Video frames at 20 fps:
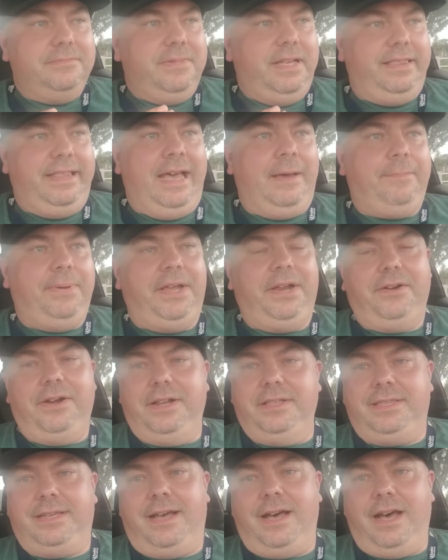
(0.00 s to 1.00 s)
in that period
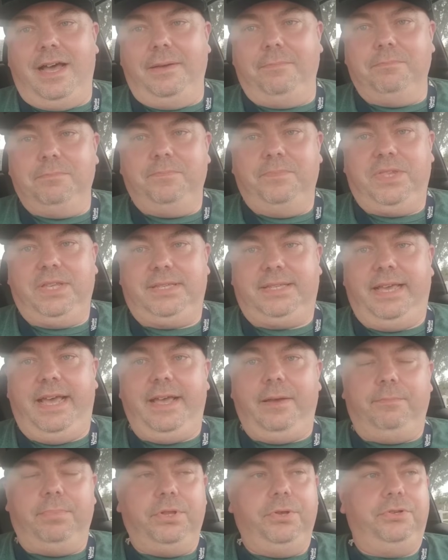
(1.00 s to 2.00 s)
of time to say
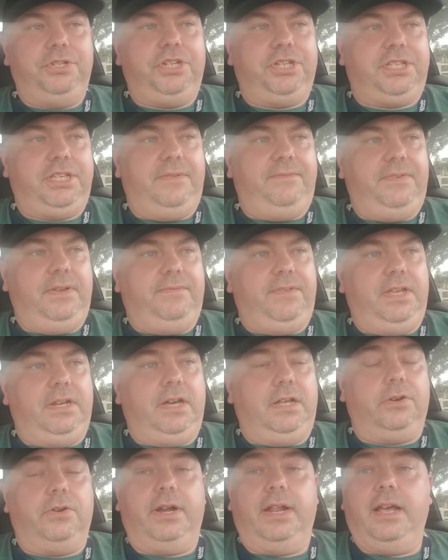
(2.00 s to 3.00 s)
a blue just did
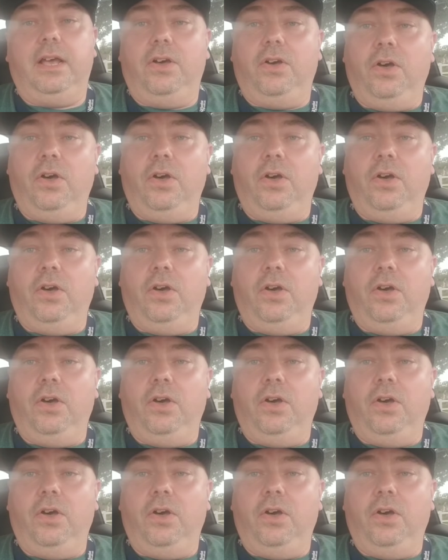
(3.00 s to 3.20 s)
1500.